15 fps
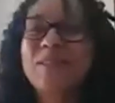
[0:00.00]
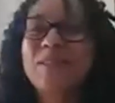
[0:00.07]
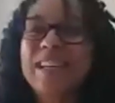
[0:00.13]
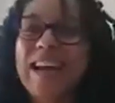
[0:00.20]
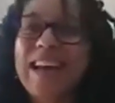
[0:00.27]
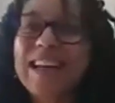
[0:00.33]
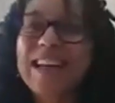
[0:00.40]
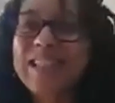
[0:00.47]
most
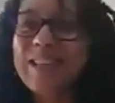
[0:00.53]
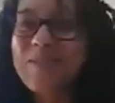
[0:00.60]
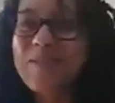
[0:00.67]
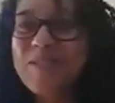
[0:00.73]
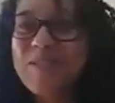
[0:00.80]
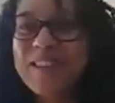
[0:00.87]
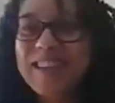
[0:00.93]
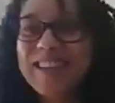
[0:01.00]

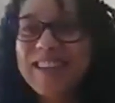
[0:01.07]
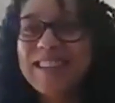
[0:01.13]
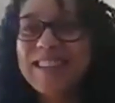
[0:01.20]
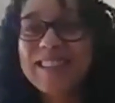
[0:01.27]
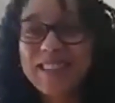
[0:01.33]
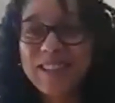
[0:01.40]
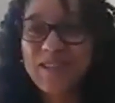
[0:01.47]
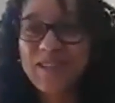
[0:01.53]
active on
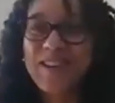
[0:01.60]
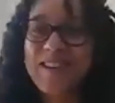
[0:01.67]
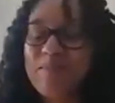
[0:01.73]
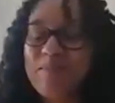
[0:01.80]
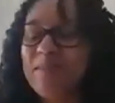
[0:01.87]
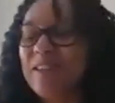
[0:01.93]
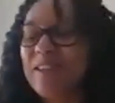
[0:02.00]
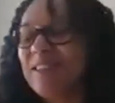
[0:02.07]

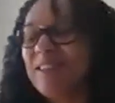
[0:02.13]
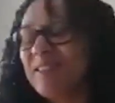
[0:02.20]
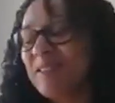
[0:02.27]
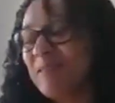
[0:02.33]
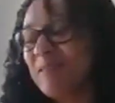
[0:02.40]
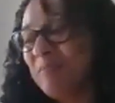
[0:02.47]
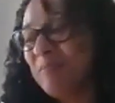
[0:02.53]
Instagram.